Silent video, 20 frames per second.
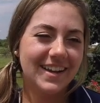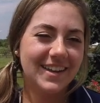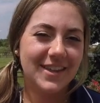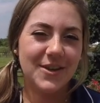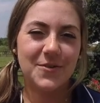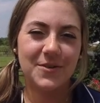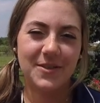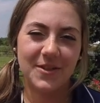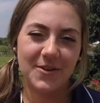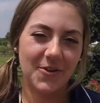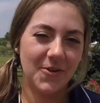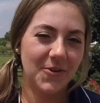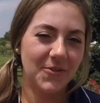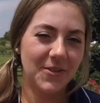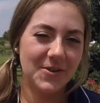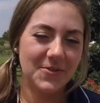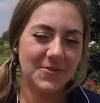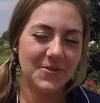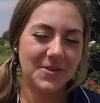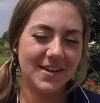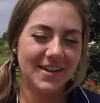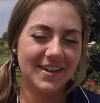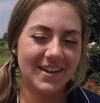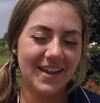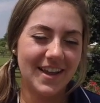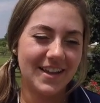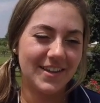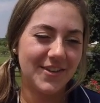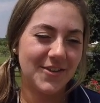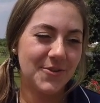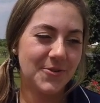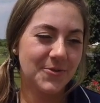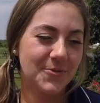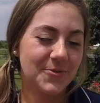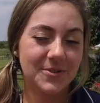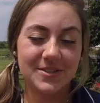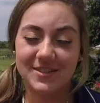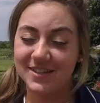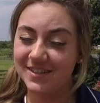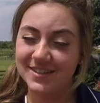You were the only one and you
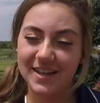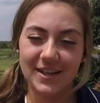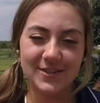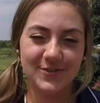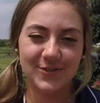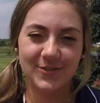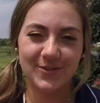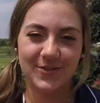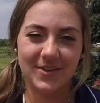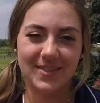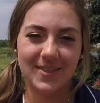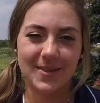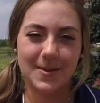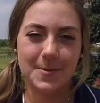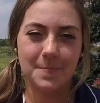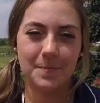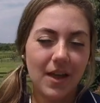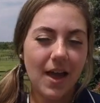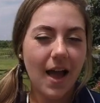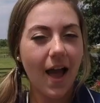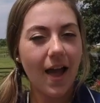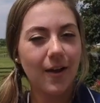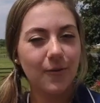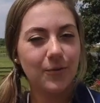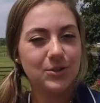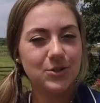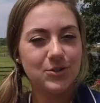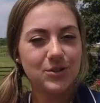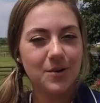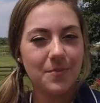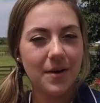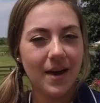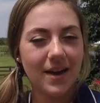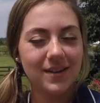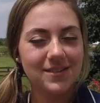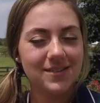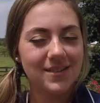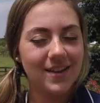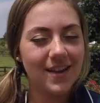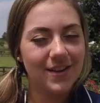were successful with it. I wish you the
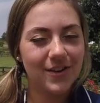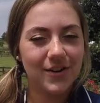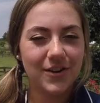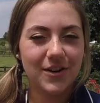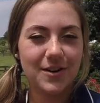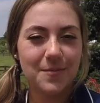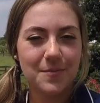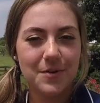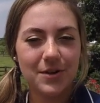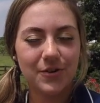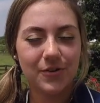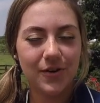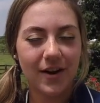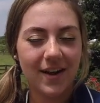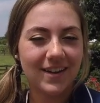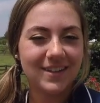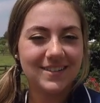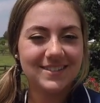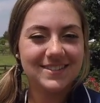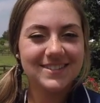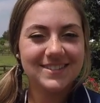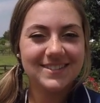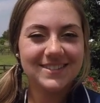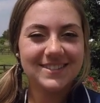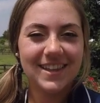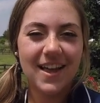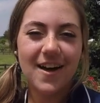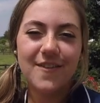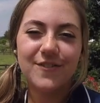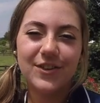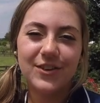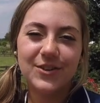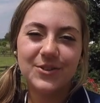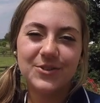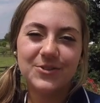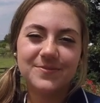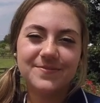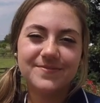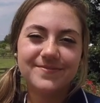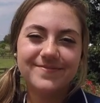best and you're gonna be great. Love
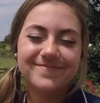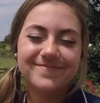you.